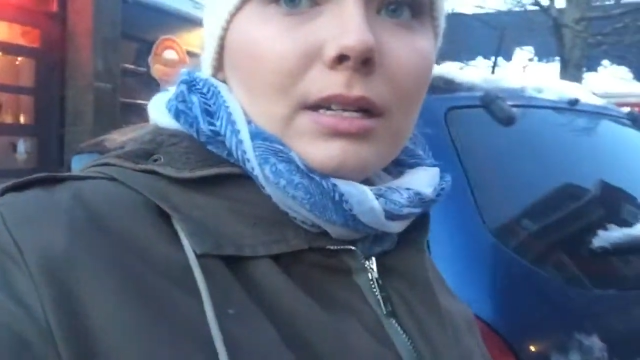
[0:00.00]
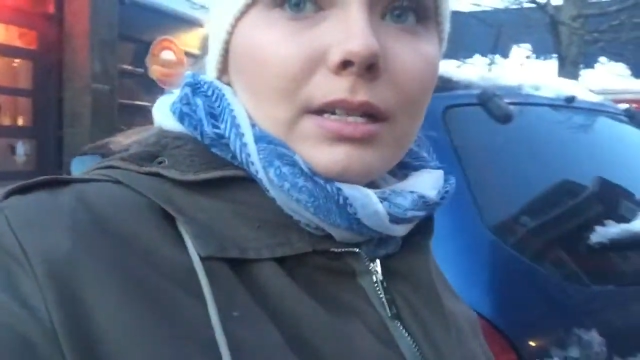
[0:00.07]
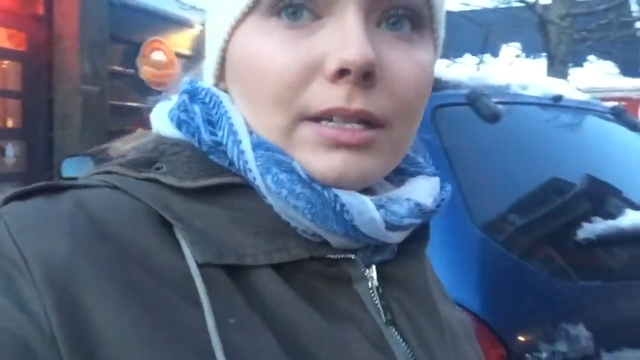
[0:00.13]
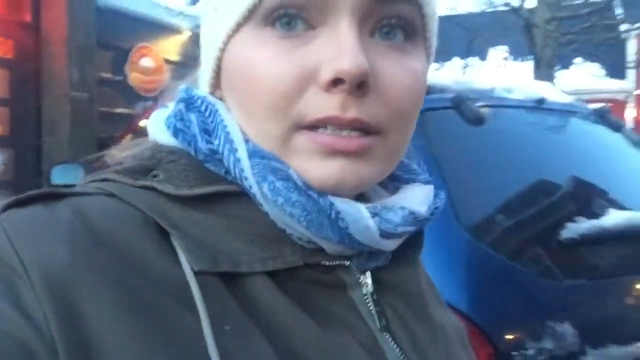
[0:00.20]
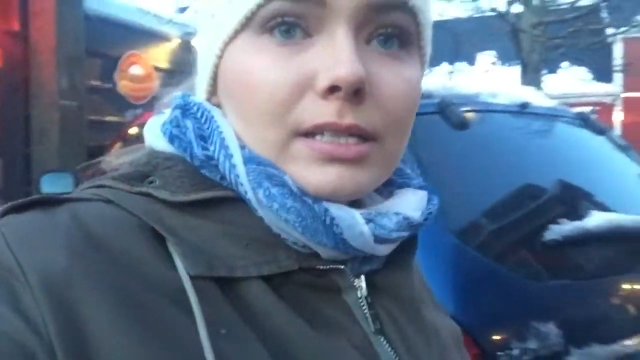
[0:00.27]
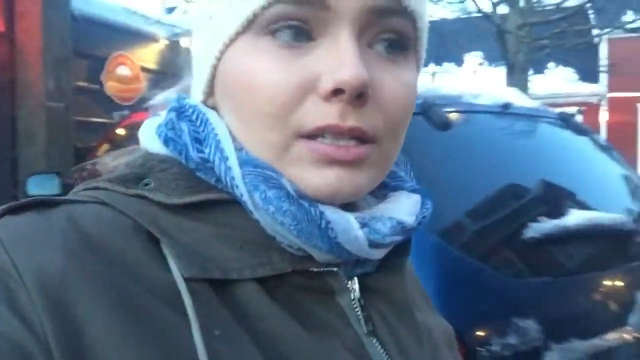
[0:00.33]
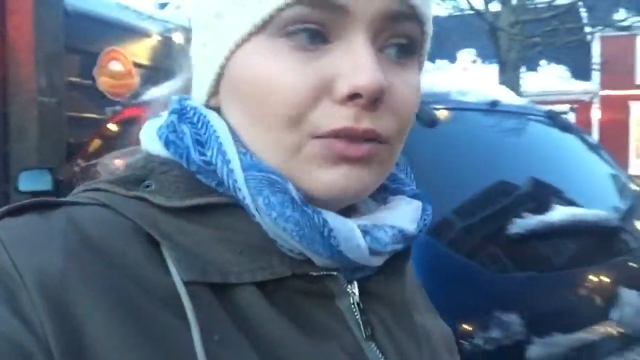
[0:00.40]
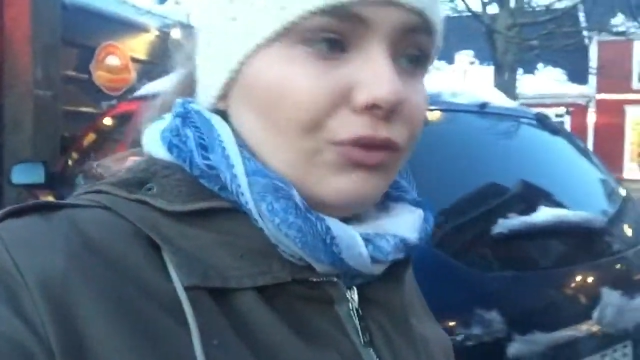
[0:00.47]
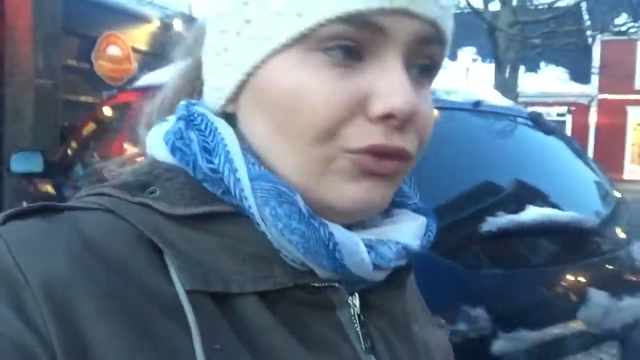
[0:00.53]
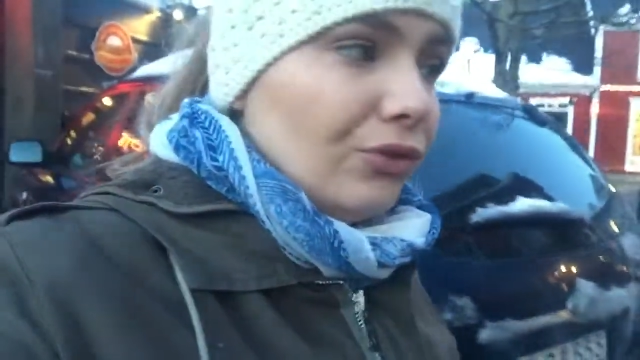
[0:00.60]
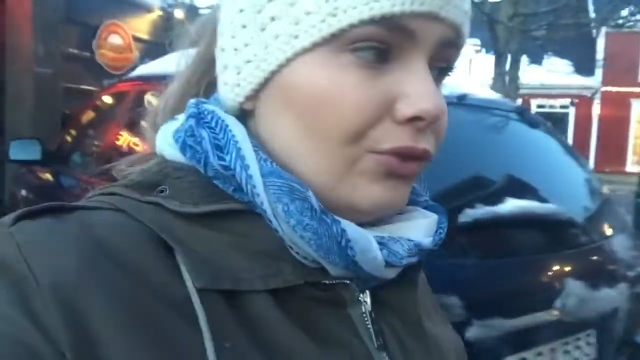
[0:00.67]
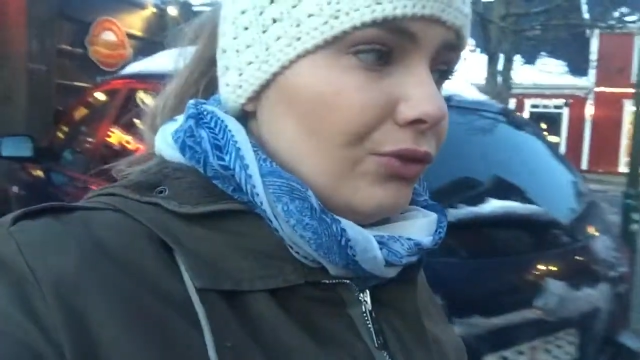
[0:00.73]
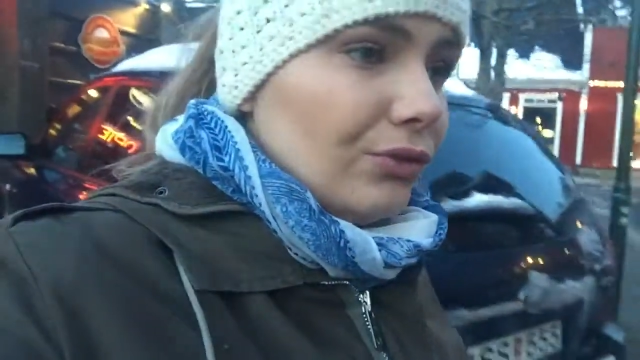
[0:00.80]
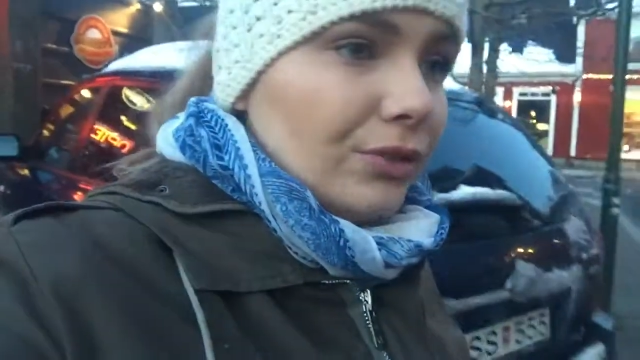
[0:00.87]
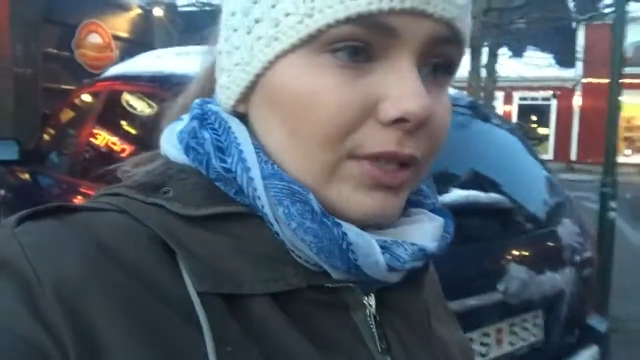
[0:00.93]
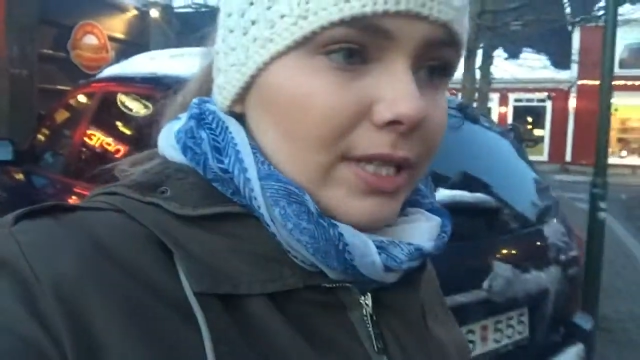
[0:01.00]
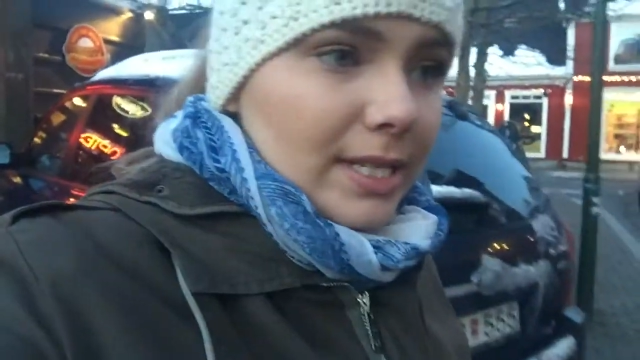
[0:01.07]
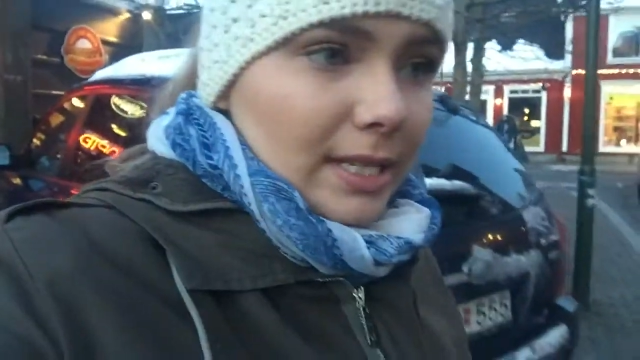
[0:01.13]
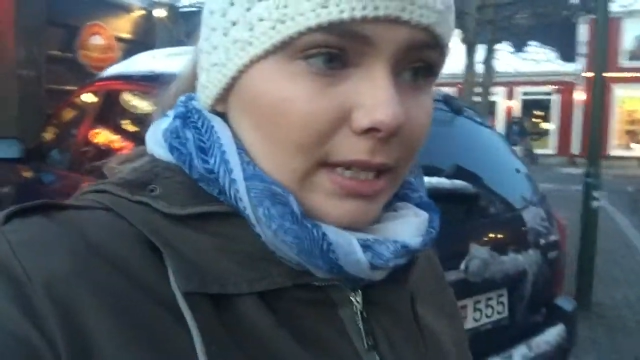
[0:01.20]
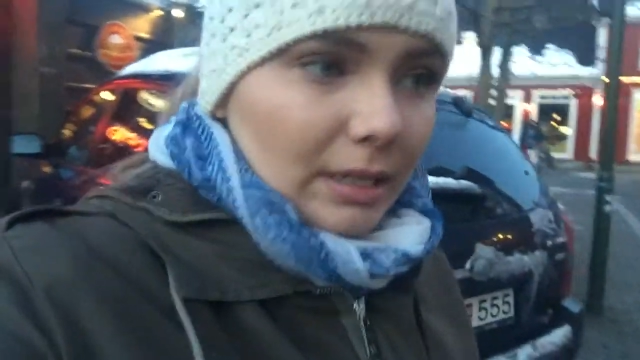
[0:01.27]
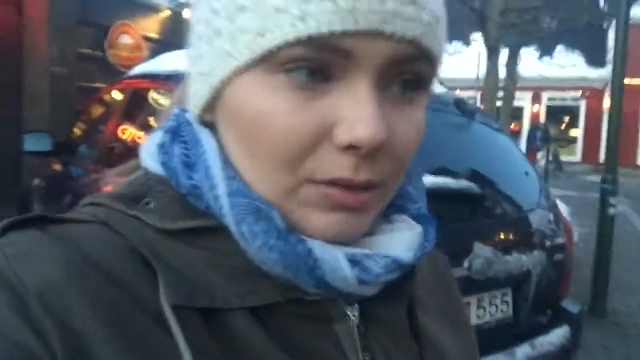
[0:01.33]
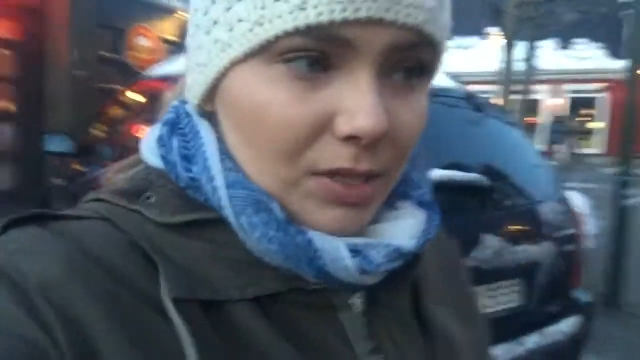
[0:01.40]
It is
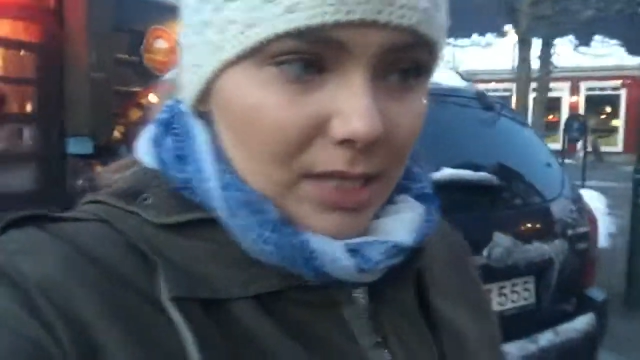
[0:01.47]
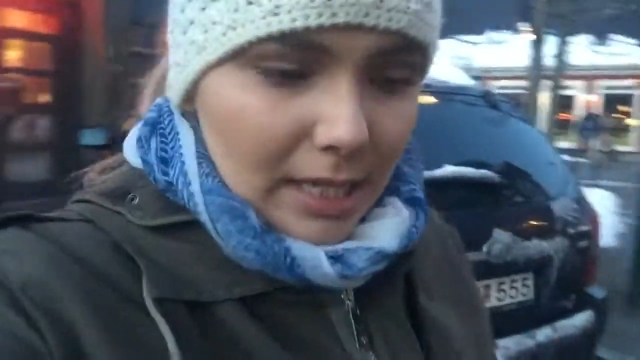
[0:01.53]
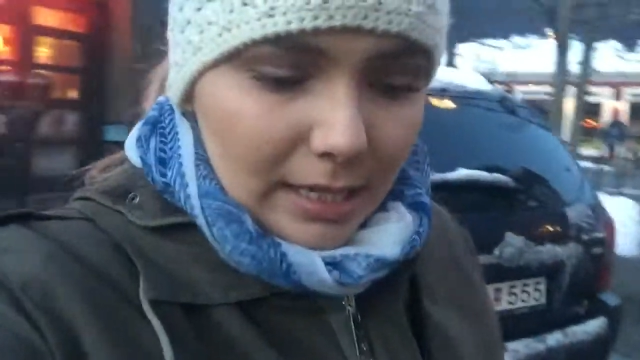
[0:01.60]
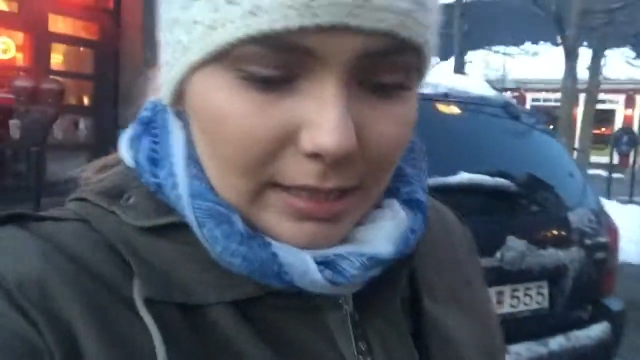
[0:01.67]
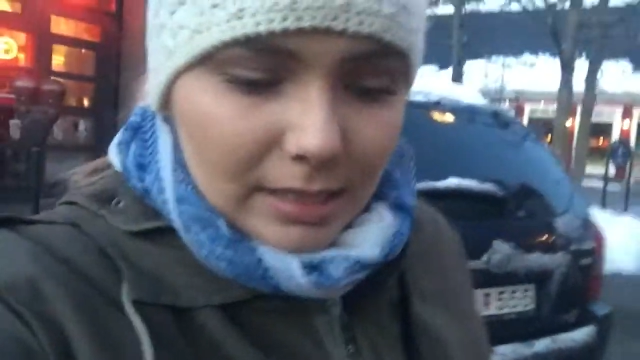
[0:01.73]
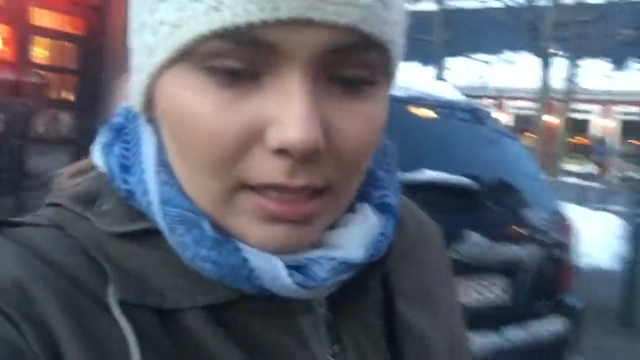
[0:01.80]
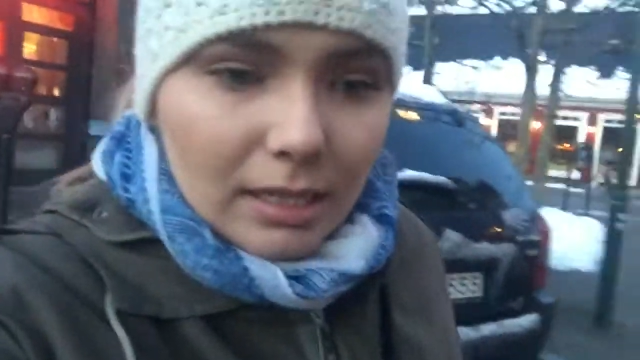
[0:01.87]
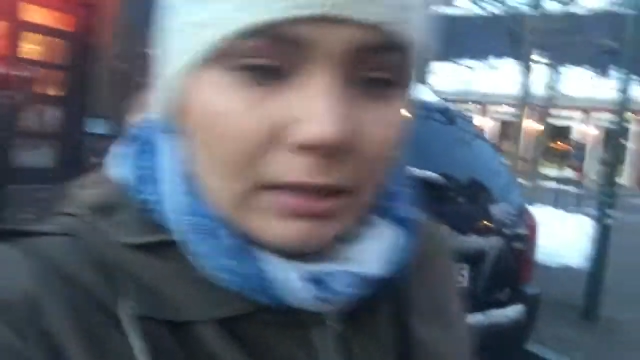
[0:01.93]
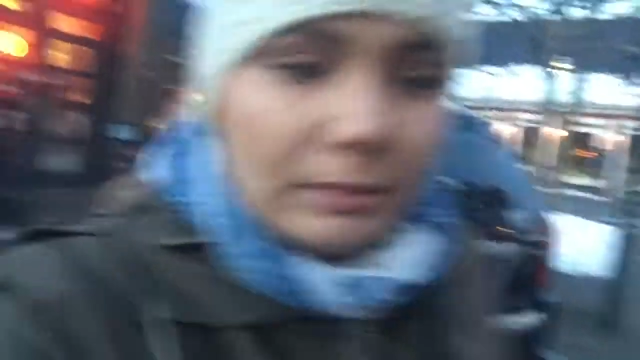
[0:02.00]
freezing outside.